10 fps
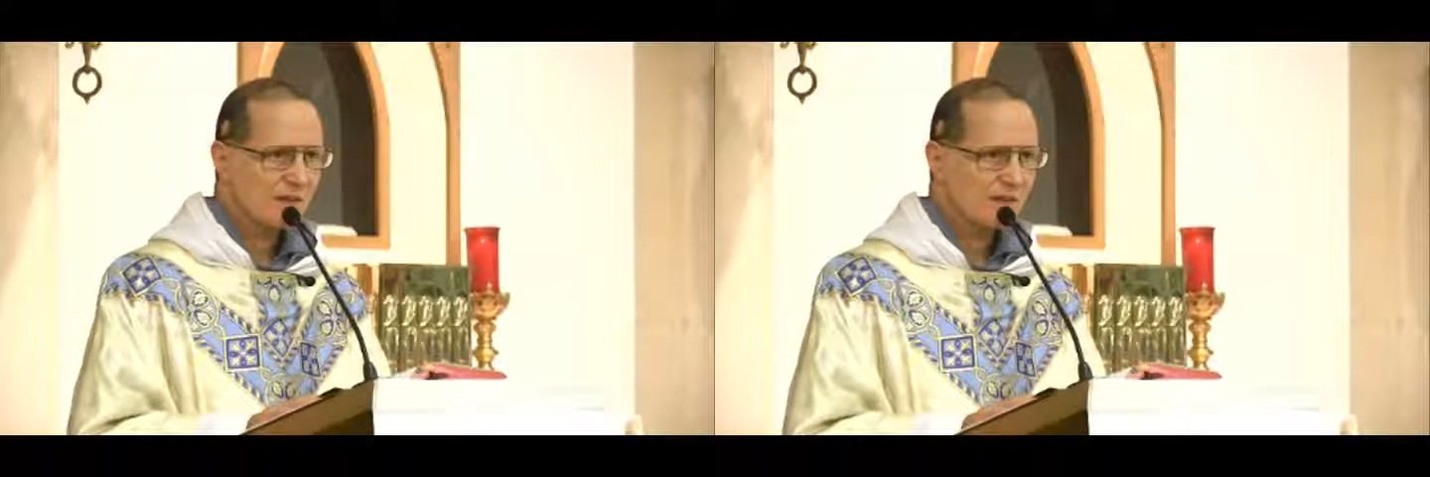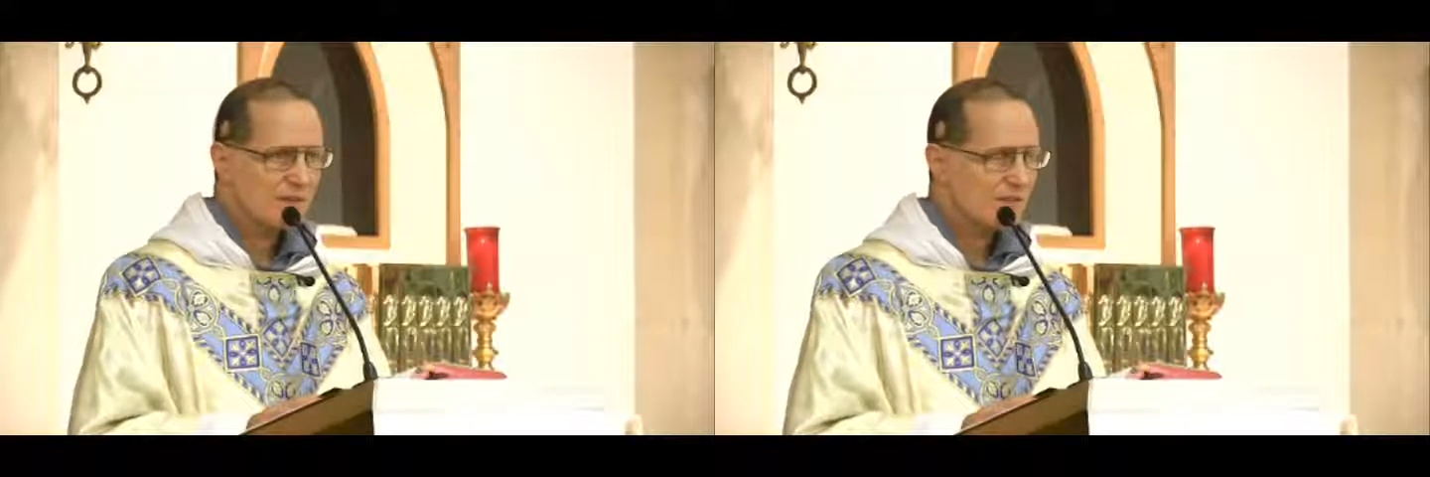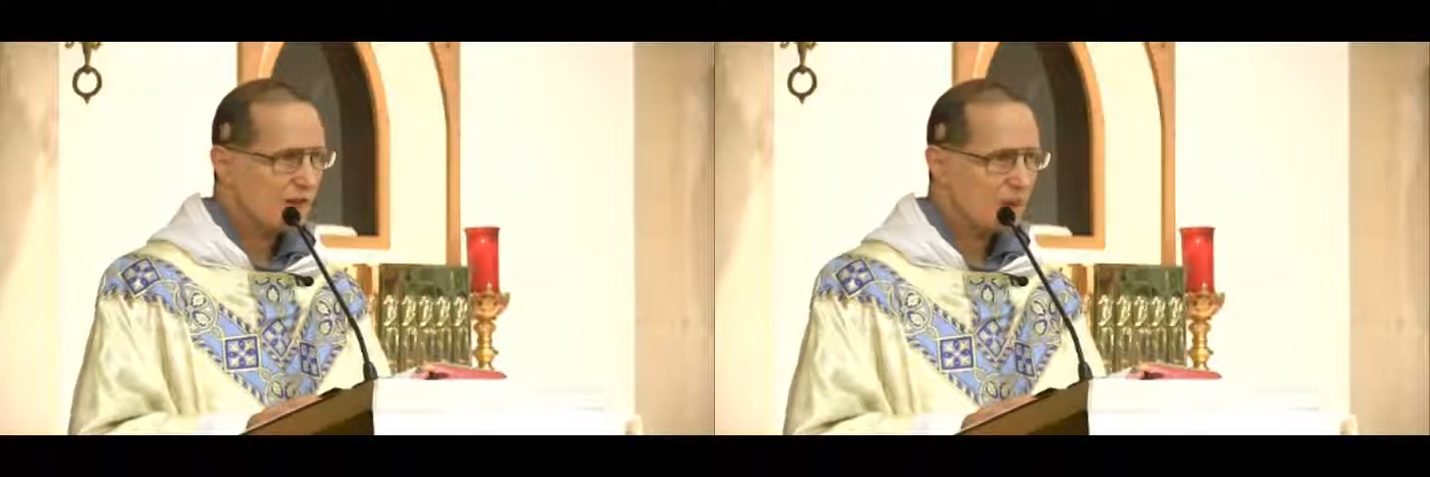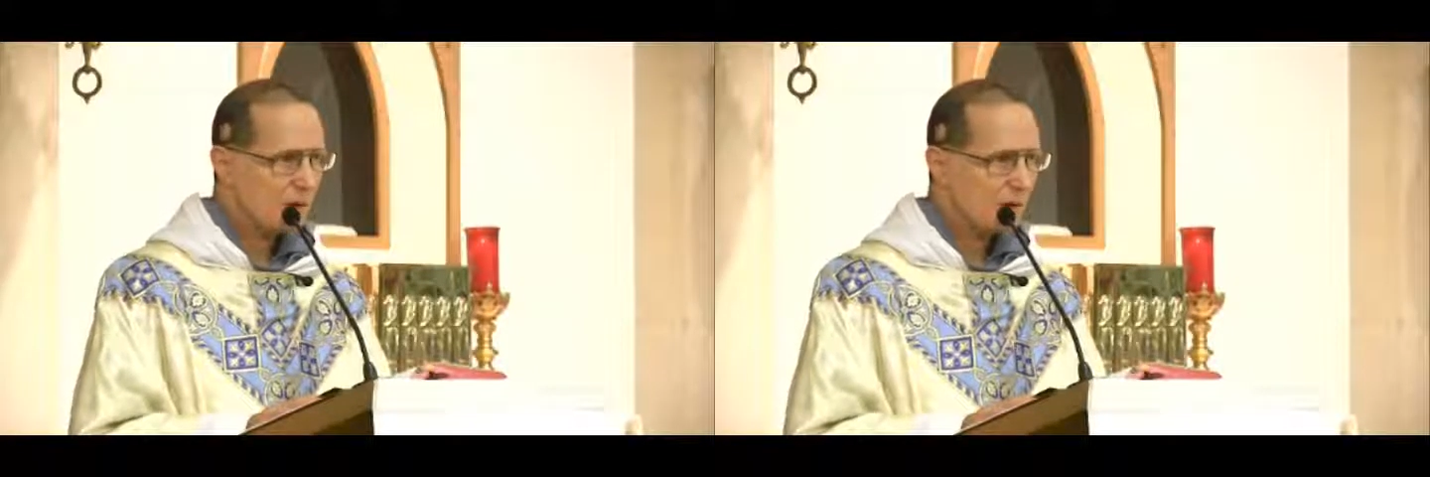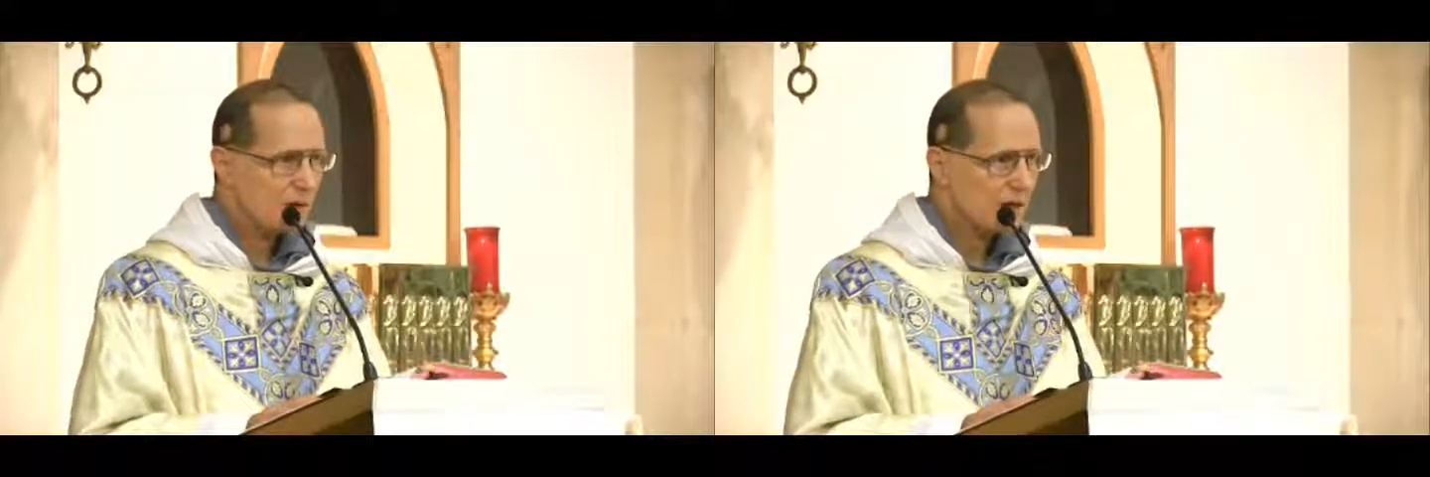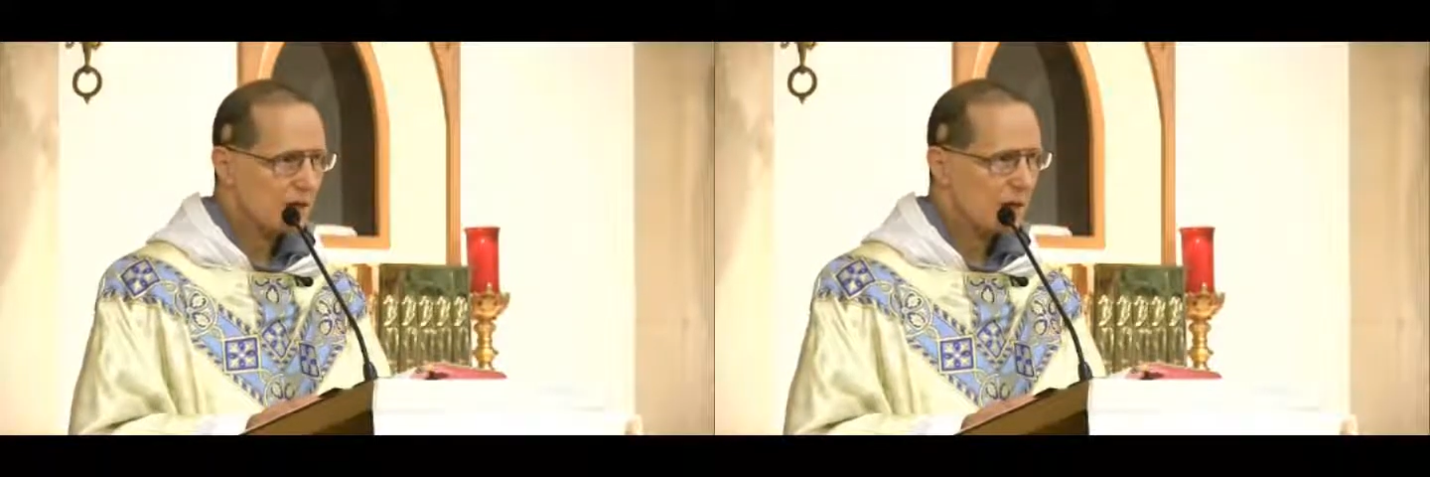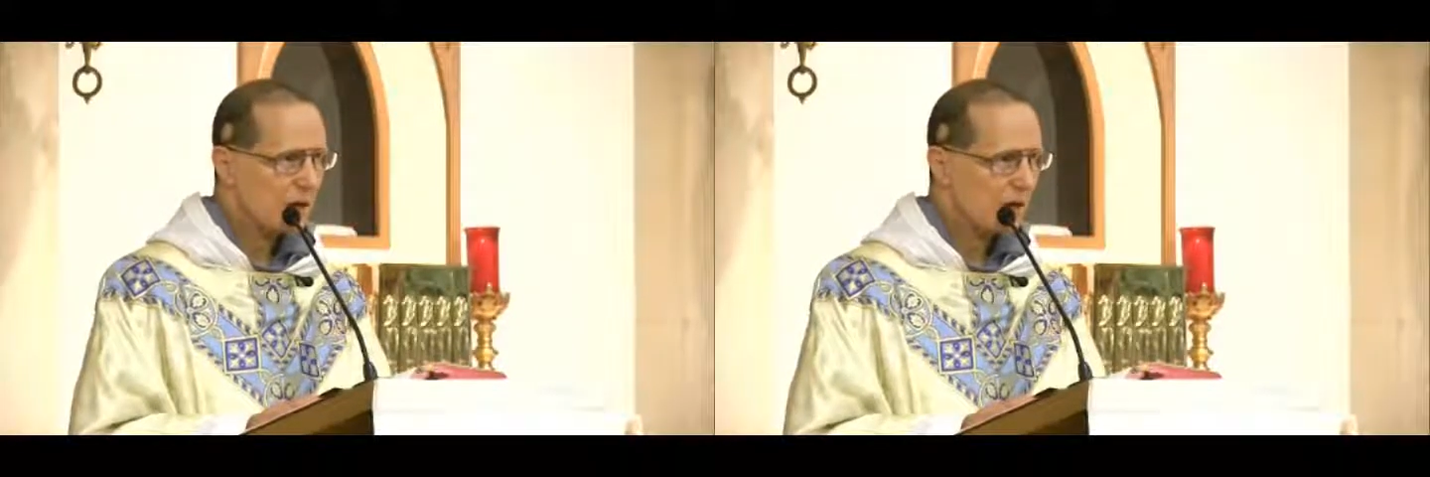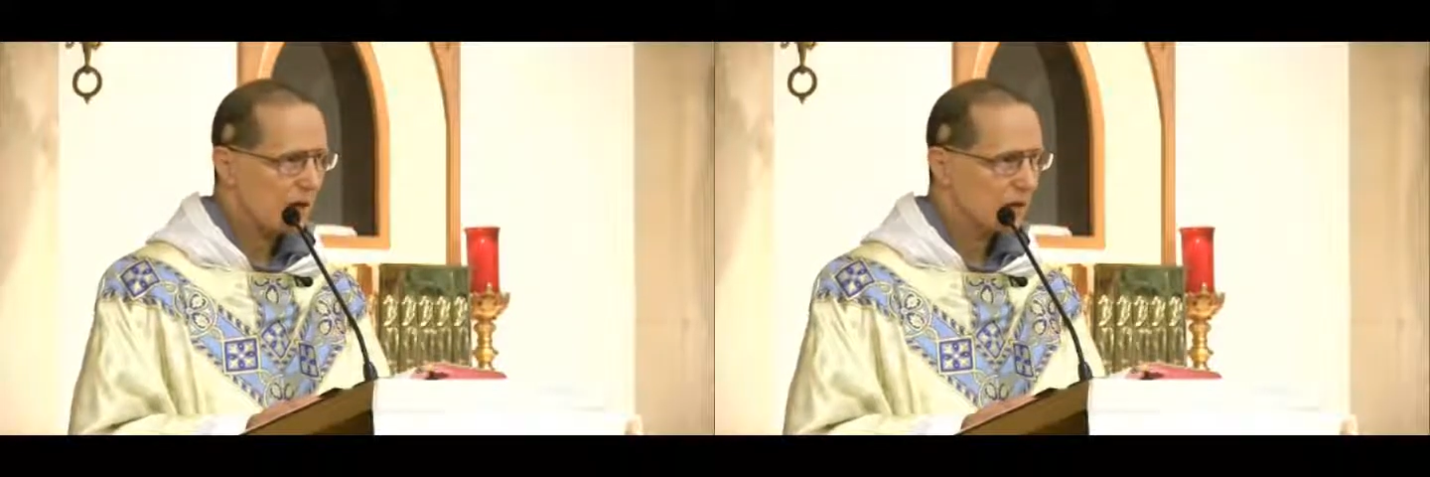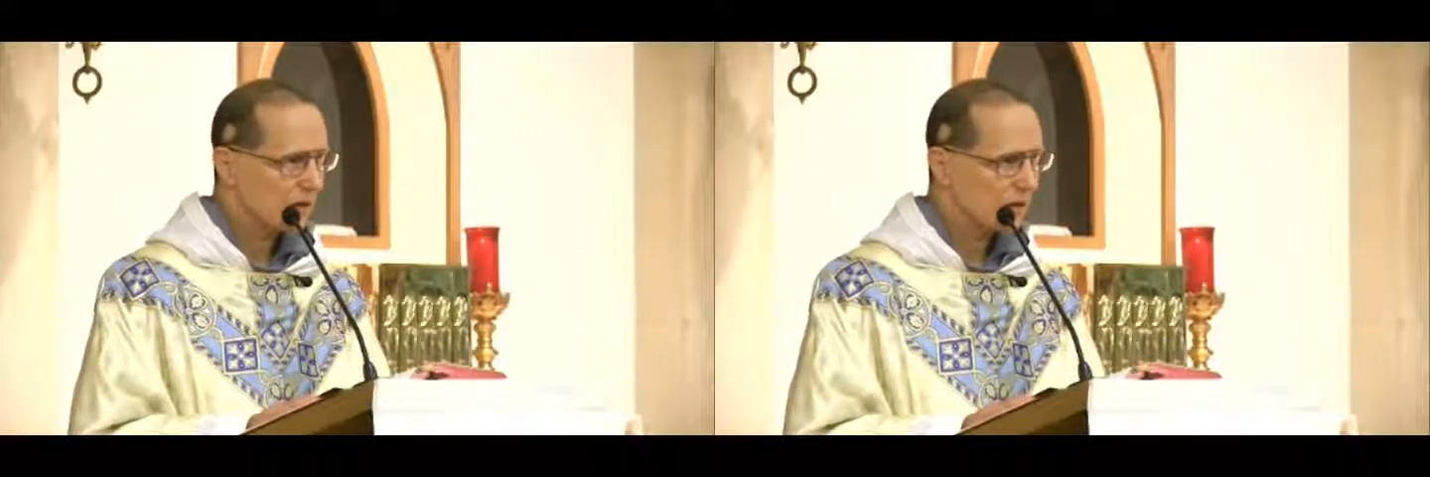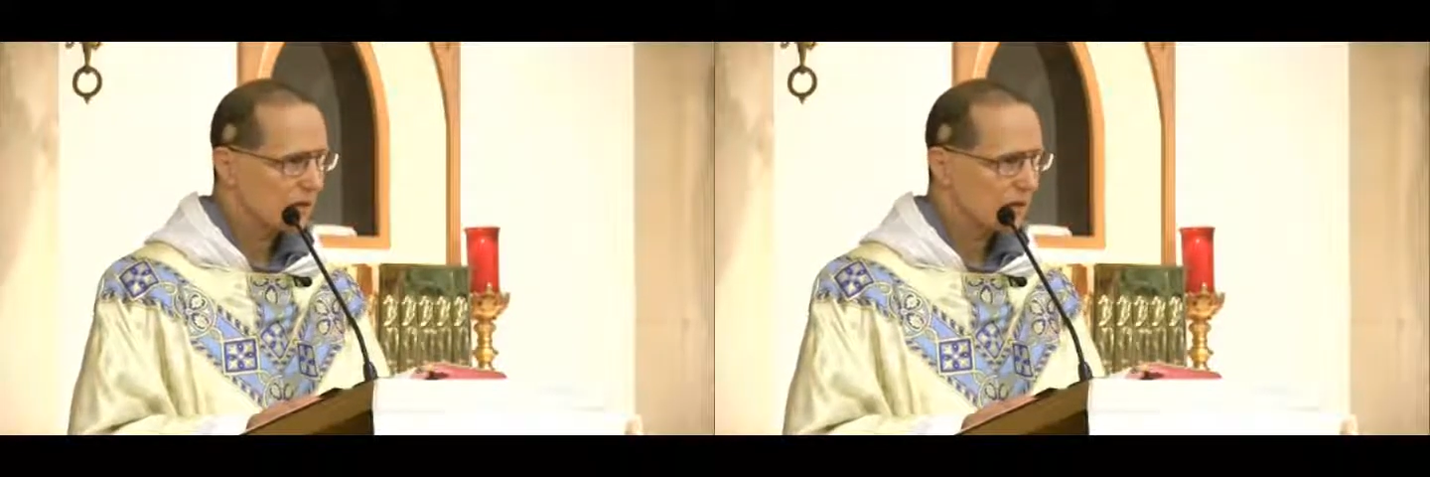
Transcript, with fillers: He's not deriding her at all.